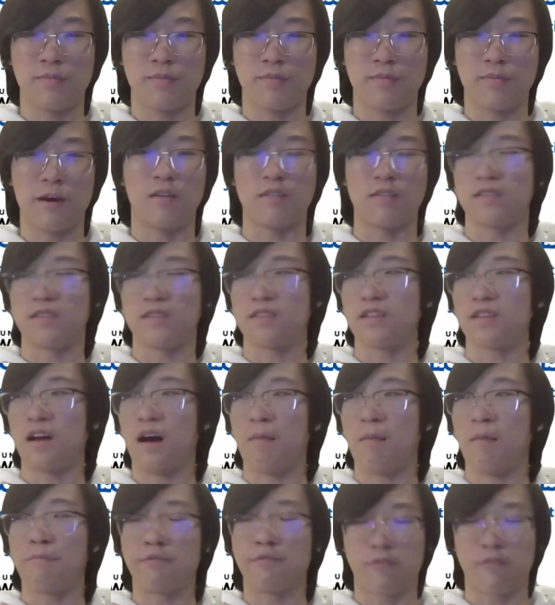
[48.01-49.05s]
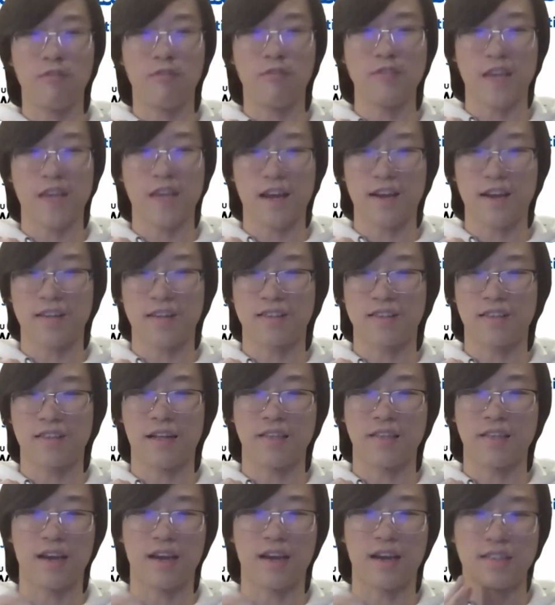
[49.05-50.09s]
a project that I
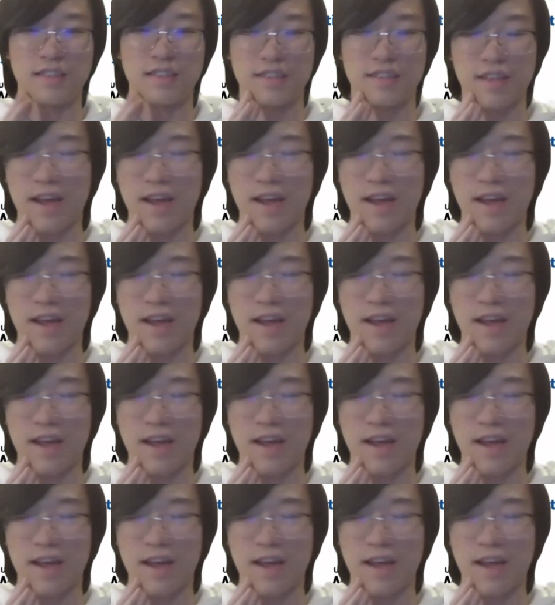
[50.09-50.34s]
designed